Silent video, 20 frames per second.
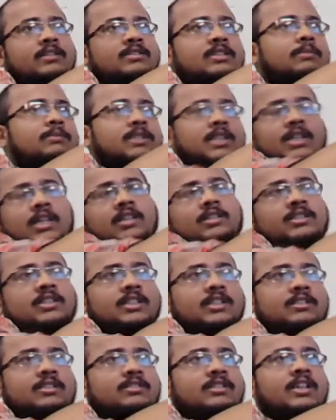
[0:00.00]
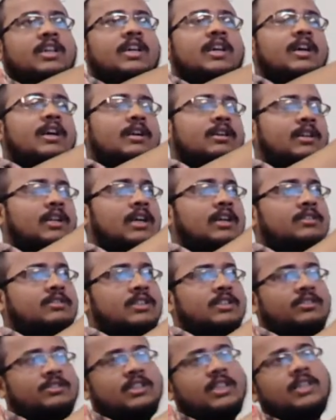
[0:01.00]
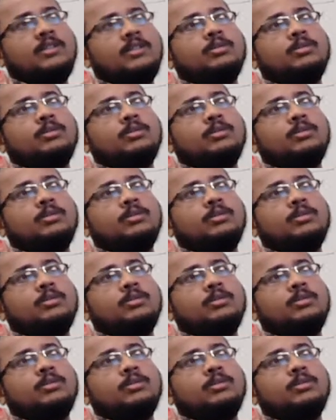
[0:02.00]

some cheddar cheese, the 16